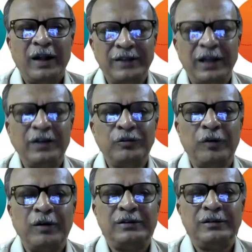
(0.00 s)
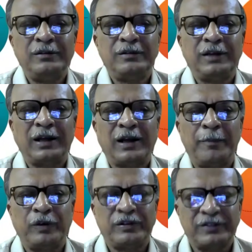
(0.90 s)
And then we will take
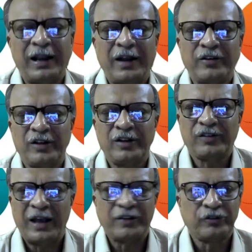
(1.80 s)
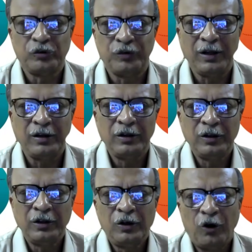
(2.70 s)
up question answers as usual
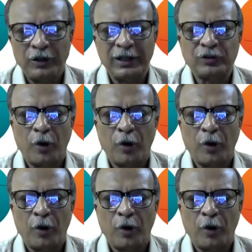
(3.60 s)
on the